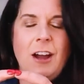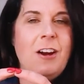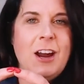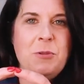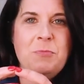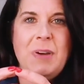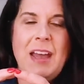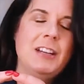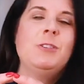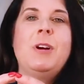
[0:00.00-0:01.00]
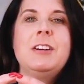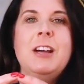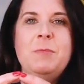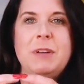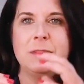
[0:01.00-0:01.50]
All right, back to our
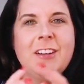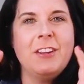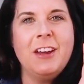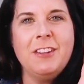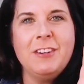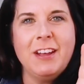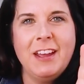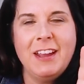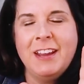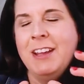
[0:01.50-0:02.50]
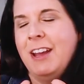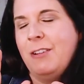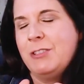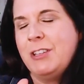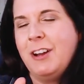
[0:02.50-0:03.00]
topic. You know, the other day
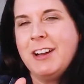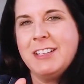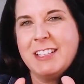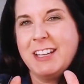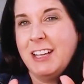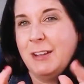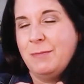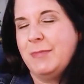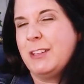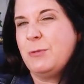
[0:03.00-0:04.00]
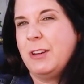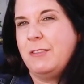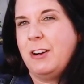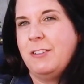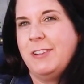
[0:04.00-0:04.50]
I was talking to Kim, that's one
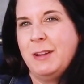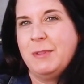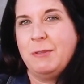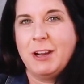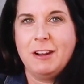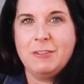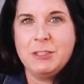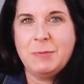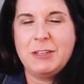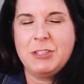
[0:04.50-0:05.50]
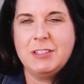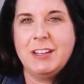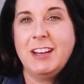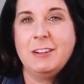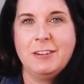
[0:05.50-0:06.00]
of our family recovery
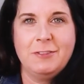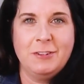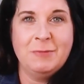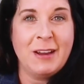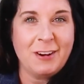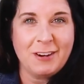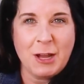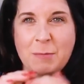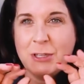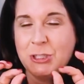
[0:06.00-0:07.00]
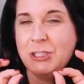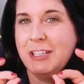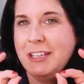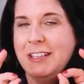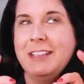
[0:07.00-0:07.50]
specialists. I don't know if you met her or not, but
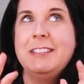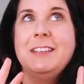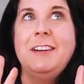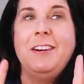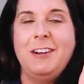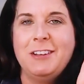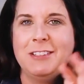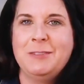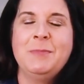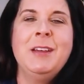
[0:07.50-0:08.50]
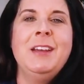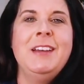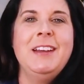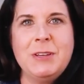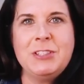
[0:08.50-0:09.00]
she is awesome.
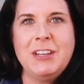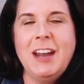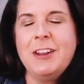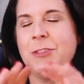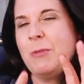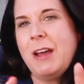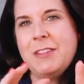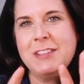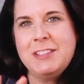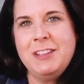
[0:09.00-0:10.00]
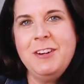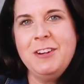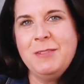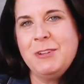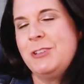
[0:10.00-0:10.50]
But she kind of threw out this
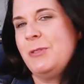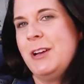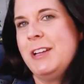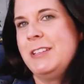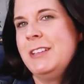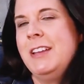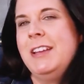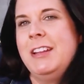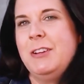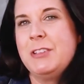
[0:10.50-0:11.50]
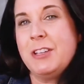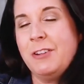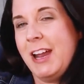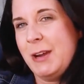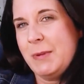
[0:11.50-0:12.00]
slogan, which was, you know, it's
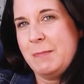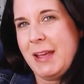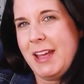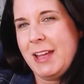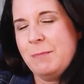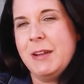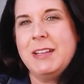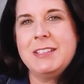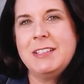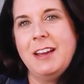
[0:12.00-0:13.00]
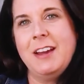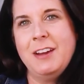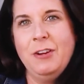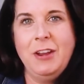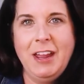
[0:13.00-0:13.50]
okay to be mad, but it's
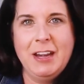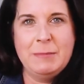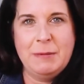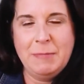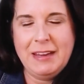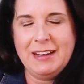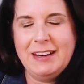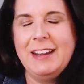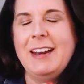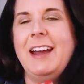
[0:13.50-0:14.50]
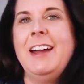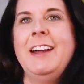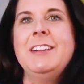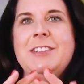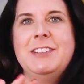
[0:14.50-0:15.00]
not okay to be mean. And
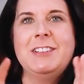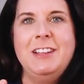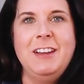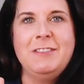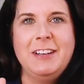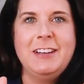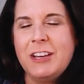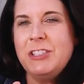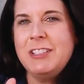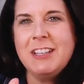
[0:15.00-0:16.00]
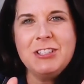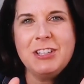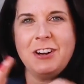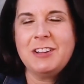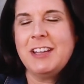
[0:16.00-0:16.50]
I just loved it. Now, she said
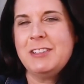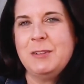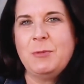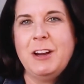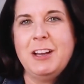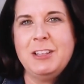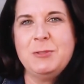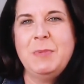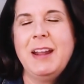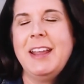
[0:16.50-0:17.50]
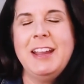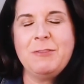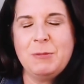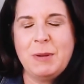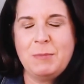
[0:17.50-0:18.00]
she heard that somewhere else, but I
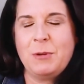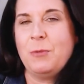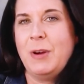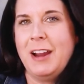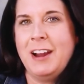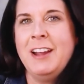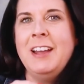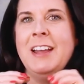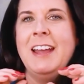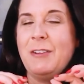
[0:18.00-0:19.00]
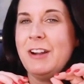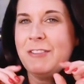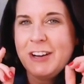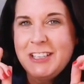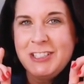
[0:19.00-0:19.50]
can't remember where.
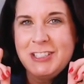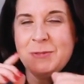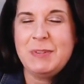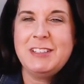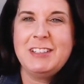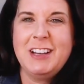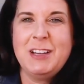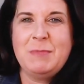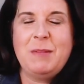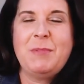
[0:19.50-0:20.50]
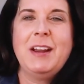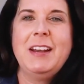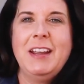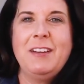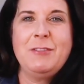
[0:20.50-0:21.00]
However, it's just been stuck in my
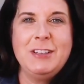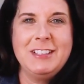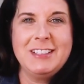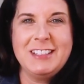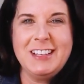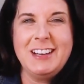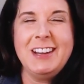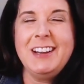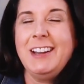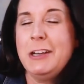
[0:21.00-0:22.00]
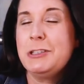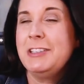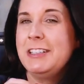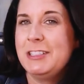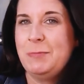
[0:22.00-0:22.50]
brain ever since then and
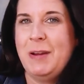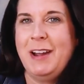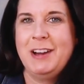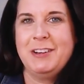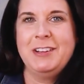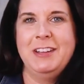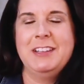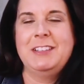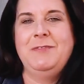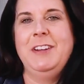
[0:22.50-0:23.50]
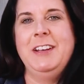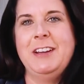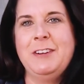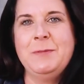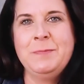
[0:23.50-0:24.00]
actually inspired this
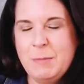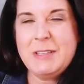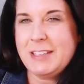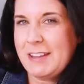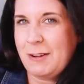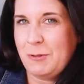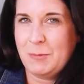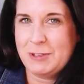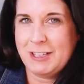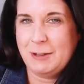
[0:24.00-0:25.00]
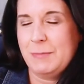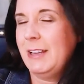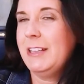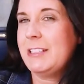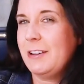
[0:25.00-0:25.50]
video. Let me say that one more time.
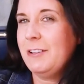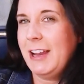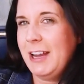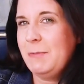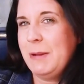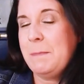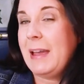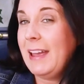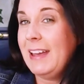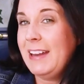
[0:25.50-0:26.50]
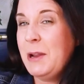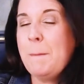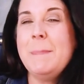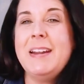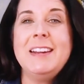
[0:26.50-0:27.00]
It's okay to be mad,
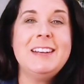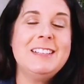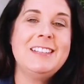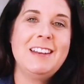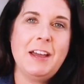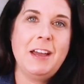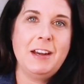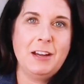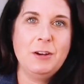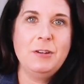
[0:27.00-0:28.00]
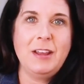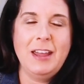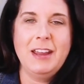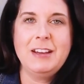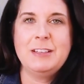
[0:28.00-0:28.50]
but it is not
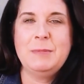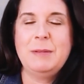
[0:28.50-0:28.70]
okay to